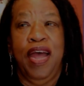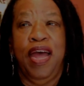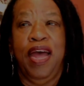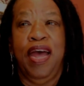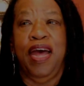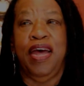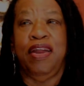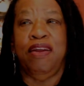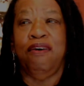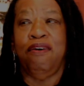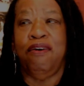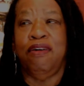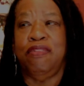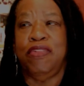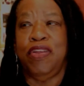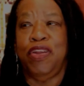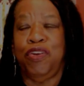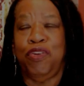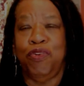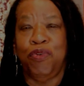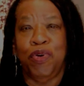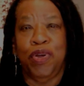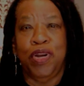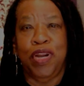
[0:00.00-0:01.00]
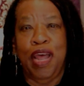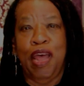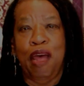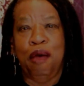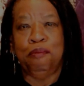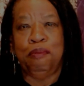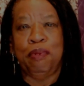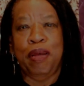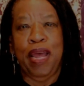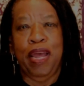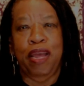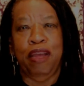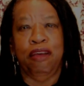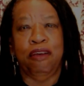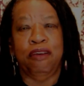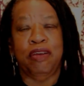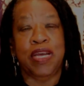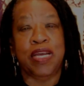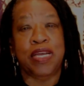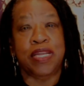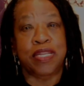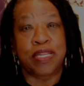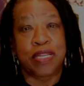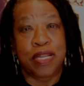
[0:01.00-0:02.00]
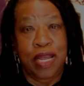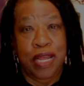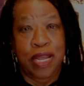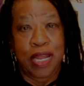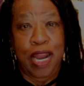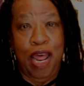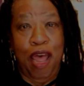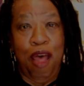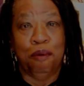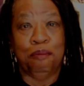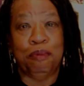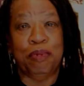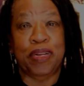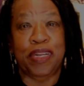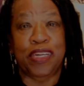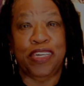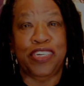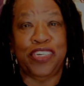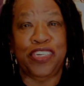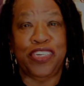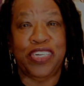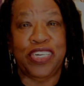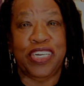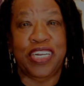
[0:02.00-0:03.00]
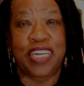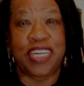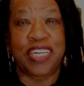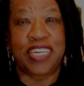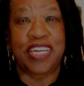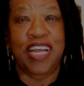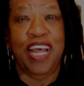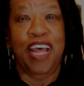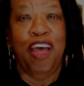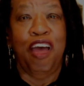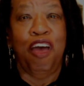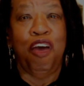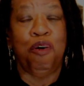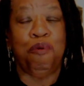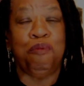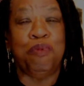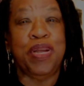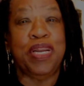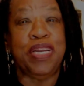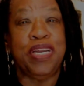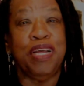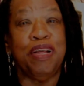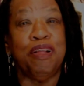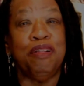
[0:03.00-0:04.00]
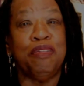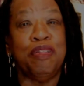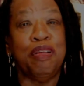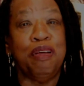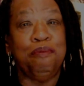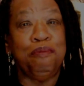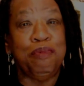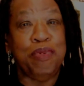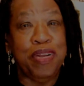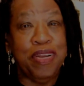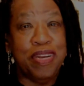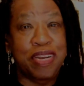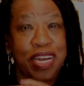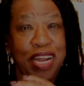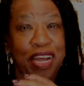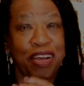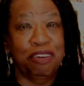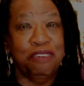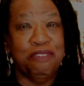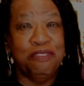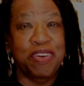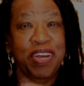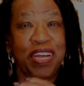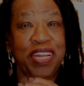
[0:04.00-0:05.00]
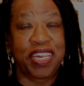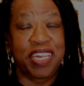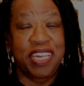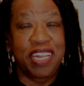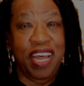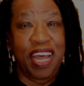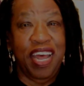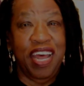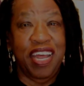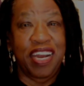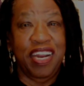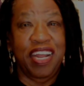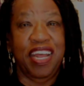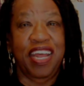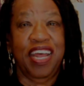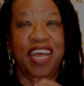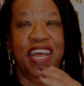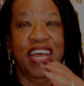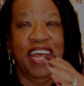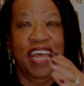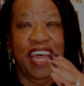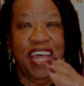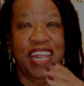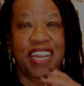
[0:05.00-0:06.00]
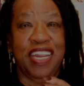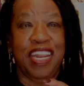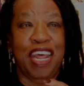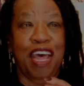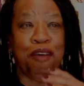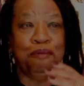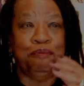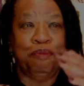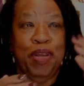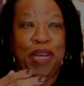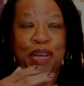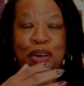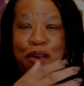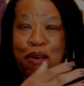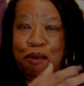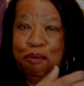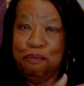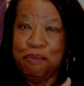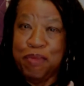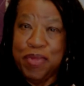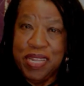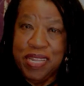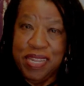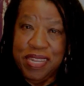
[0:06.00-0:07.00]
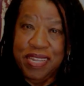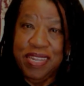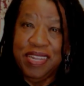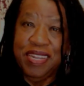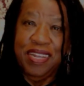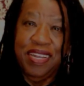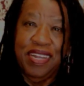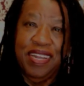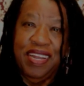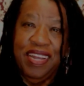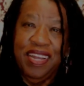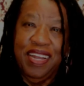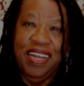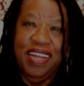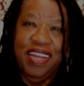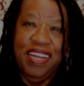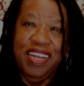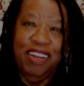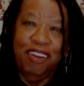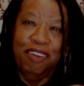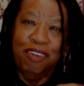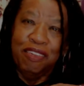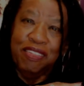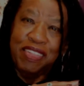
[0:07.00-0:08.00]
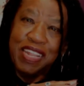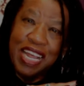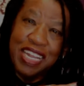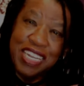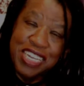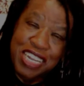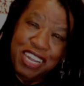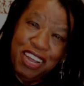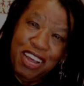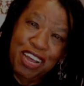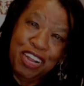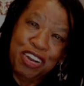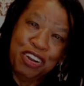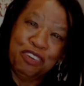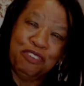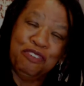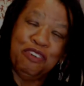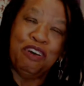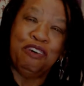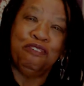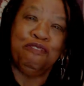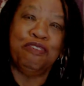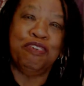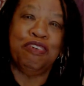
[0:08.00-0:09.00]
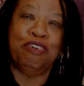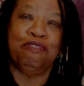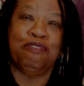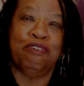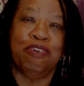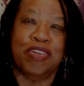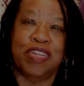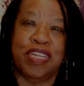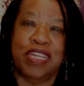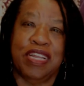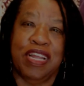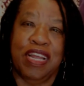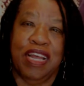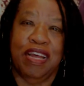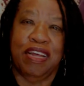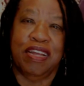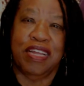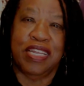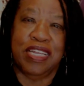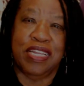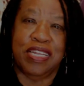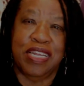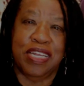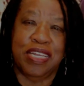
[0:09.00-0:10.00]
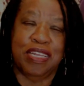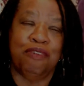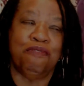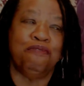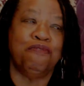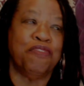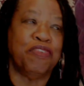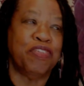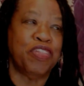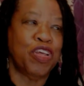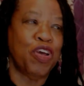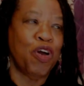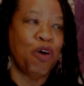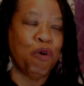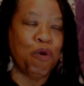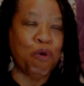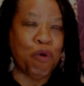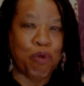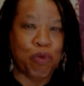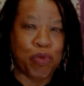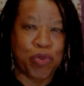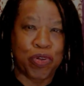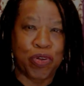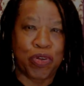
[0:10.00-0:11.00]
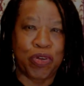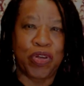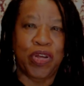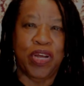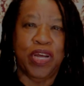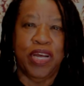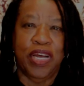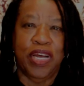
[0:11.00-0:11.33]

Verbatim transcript: And on the doorknob hanger is an abolitionist. And we tell them to decorate that, and that becomes, you know, that's the Underground Railroad uh, For the older